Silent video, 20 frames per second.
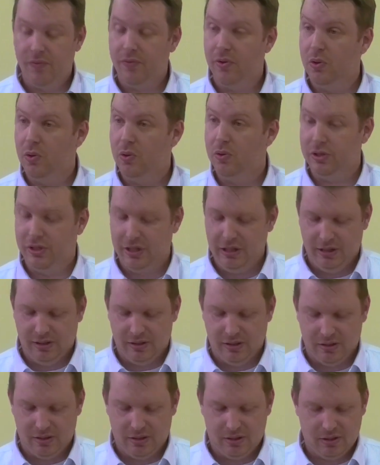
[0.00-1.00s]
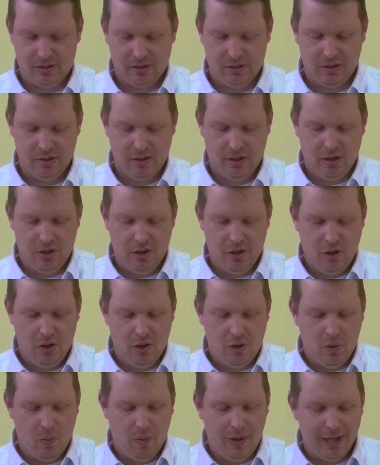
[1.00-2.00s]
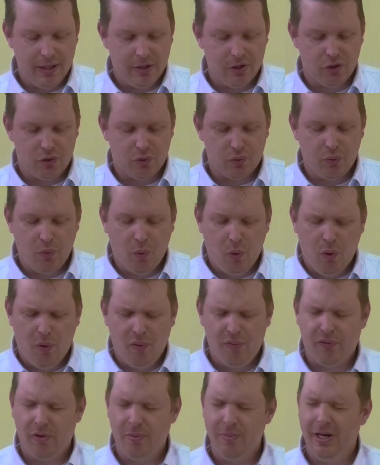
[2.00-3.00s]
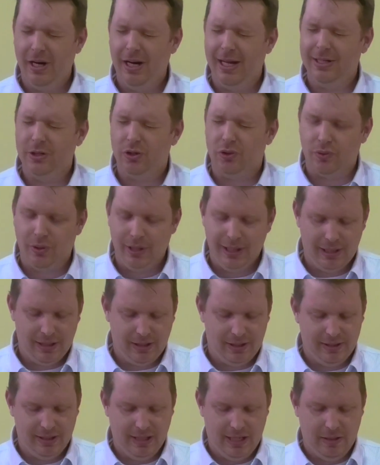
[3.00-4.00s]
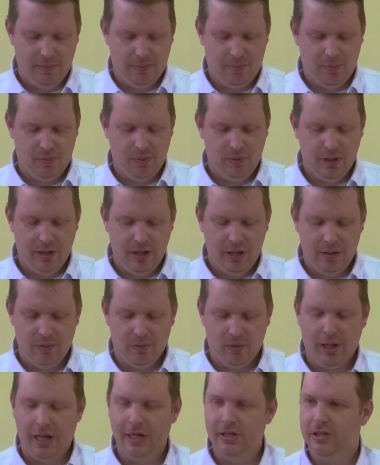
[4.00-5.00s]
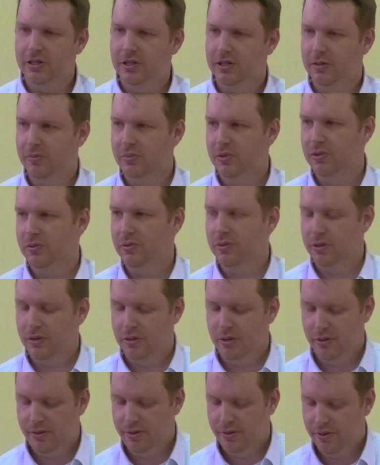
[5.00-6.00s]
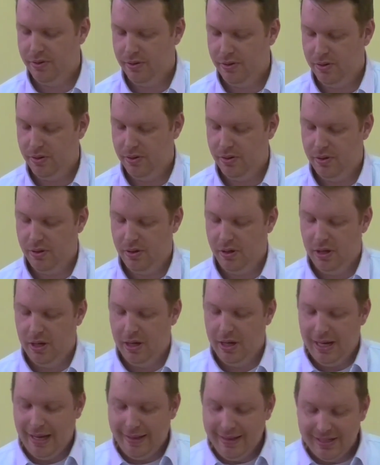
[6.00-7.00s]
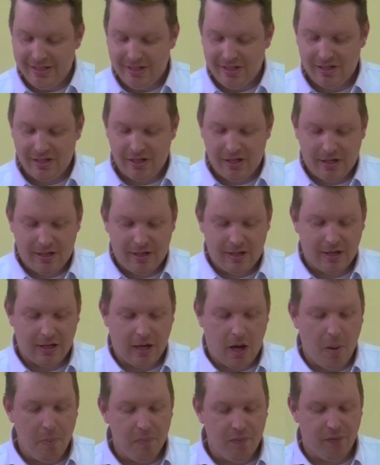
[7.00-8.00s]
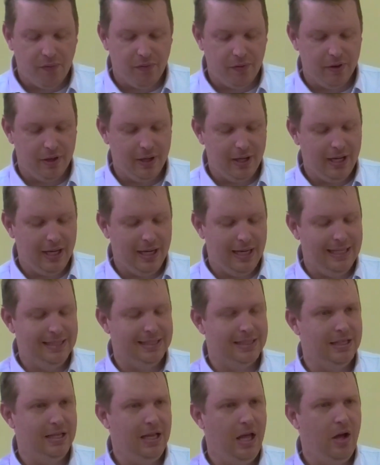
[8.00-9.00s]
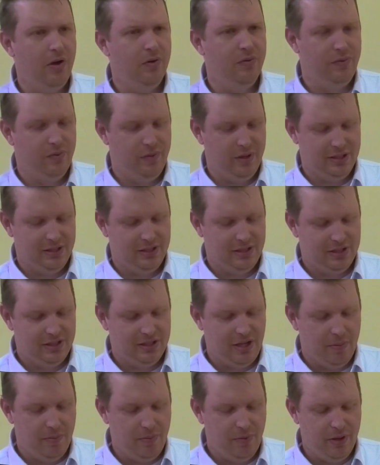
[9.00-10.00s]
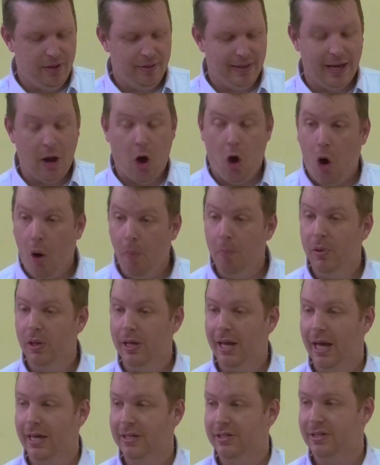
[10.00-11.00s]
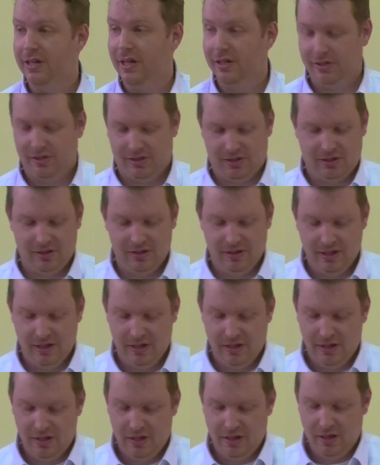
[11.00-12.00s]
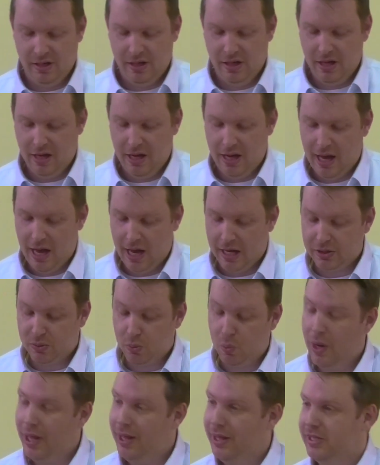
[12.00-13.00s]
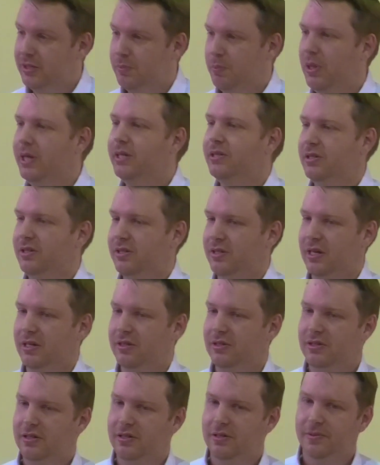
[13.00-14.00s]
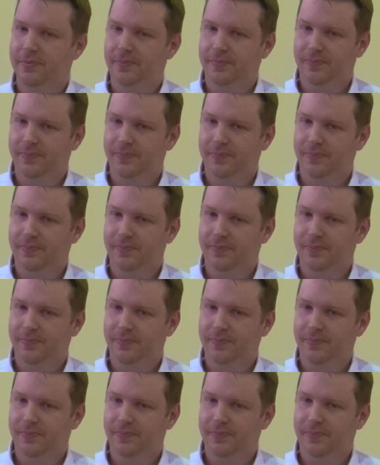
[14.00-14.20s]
of the Lord Jesus, we are to draw from it and drink deep in relationship to it. And this comfort in his love is something that obligates us as well as blesses us.